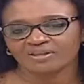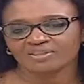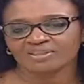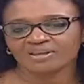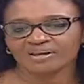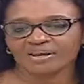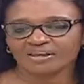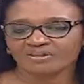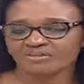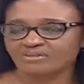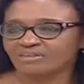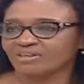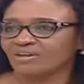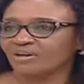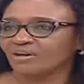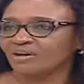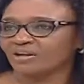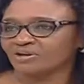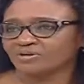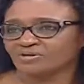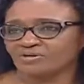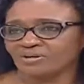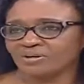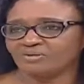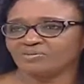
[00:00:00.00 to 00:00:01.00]
last thing I
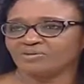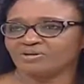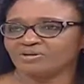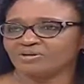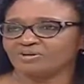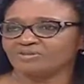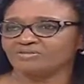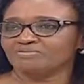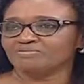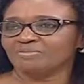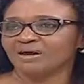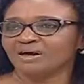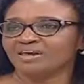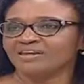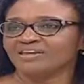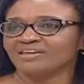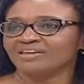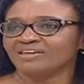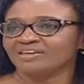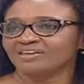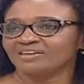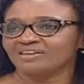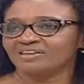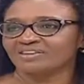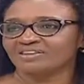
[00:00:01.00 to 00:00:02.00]
want to talk about is
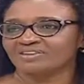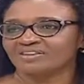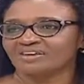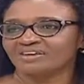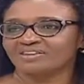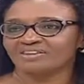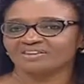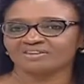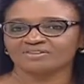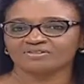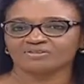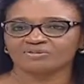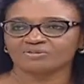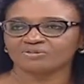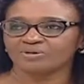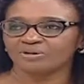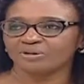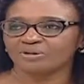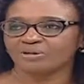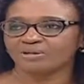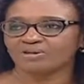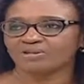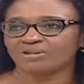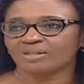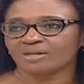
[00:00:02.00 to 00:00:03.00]
money. I just don't
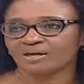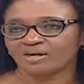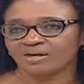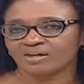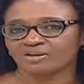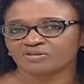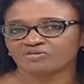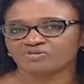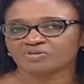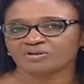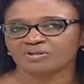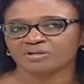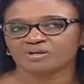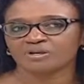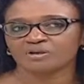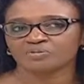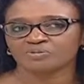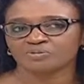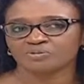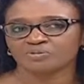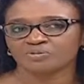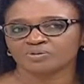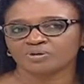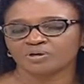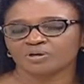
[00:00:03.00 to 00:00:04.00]
want that kind of
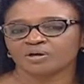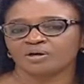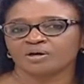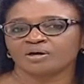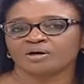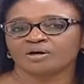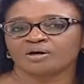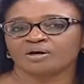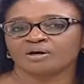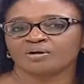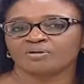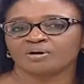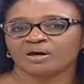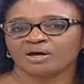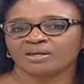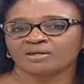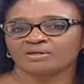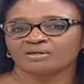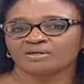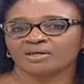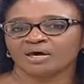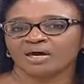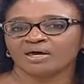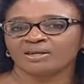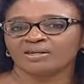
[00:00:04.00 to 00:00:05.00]
interruption.
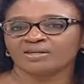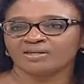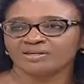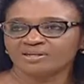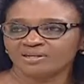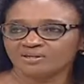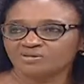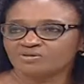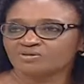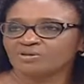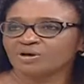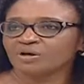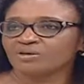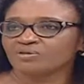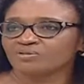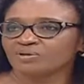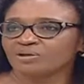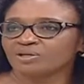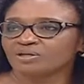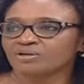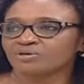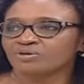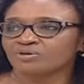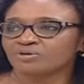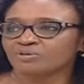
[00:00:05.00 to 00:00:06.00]
And I needed to
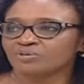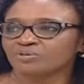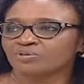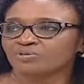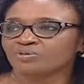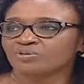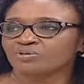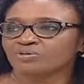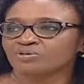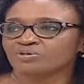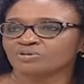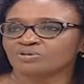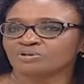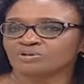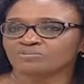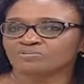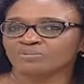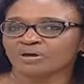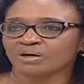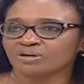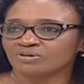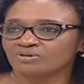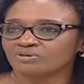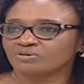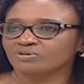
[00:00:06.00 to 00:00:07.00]
actually go
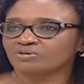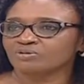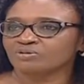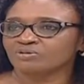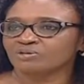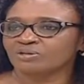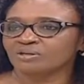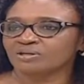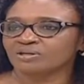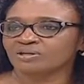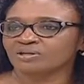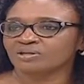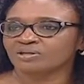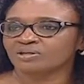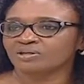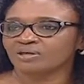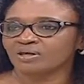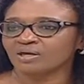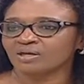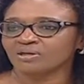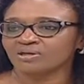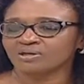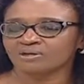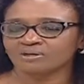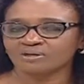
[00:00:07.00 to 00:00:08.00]
back to school
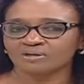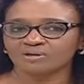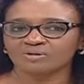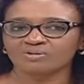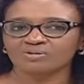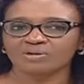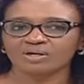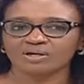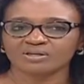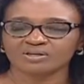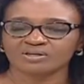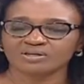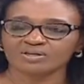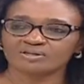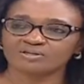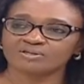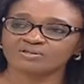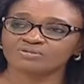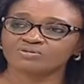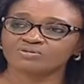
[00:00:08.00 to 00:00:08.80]
and look at it